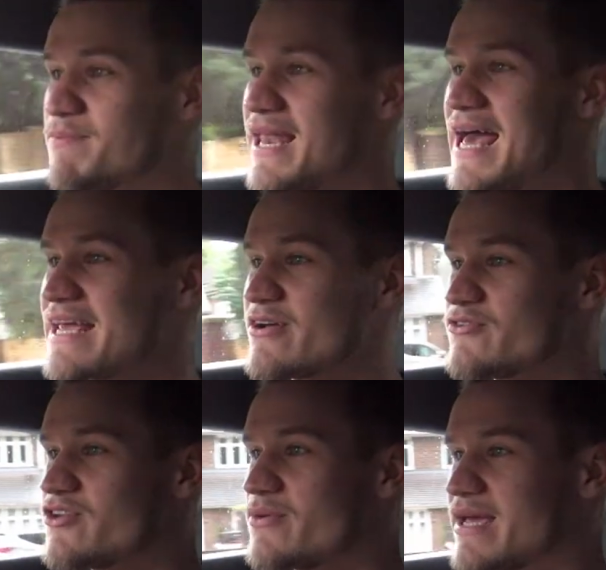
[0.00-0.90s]
planning
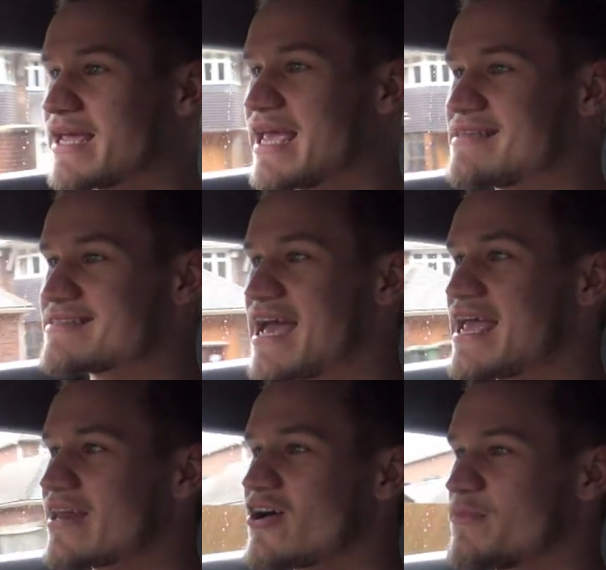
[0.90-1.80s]
on doing is
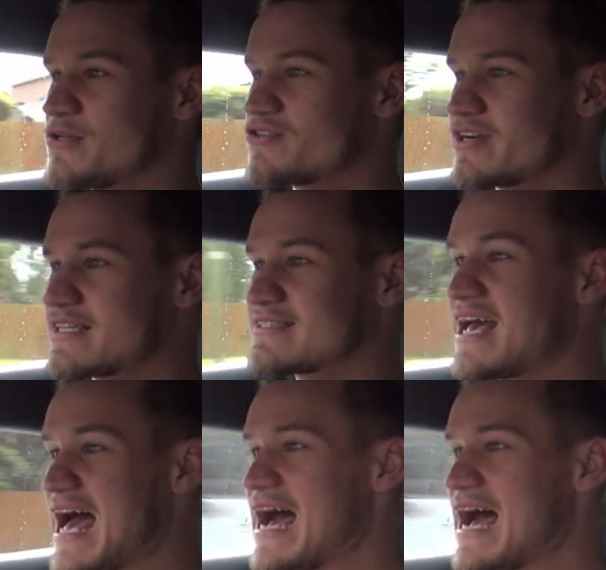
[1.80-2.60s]
getting an Armytrix